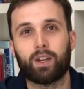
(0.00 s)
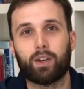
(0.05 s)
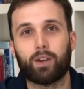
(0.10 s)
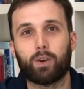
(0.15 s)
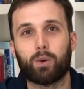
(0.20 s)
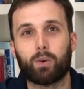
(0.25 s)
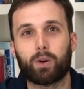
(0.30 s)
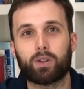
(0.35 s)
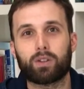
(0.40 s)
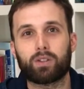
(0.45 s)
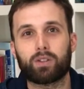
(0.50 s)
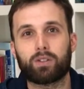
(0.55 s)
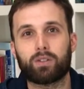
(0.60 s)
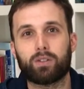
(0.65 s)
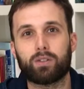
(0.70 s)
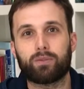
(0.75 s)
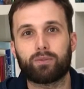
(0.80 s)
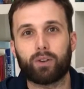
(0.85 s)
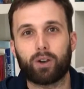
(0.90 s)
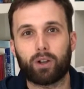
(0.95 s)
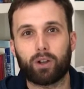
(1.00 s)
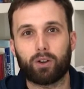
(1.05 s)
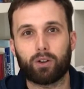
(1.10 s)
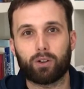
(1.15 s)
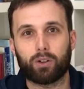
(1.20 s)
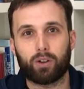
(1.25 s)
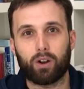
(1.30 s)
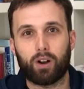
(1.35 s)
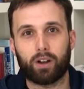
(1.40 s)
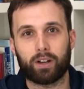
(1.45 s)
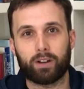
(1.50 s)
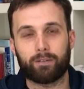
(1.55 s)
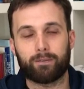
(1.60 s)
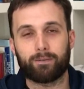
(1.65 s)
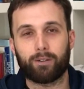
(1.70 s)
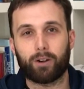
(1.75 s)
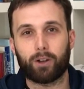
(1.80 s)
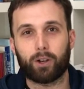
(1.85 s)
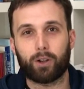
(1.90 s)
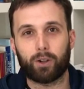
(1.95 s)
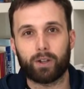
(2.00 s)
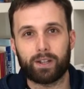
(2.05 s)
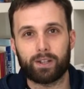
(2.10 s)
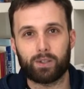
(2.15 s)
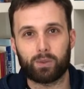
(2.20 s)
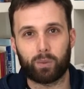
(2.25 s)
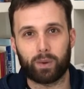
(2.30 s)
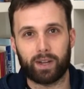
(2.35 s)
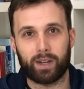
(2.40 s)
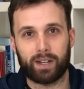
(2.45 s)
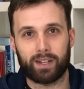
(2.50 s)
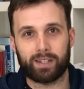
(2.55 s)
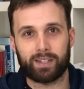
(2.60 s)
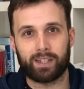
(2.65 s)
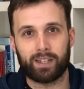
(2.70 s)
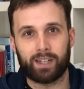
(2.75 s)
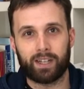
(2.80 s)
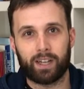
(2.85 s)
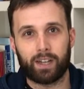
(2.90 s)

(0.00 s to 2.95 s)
who wants to follow God and follow His ways.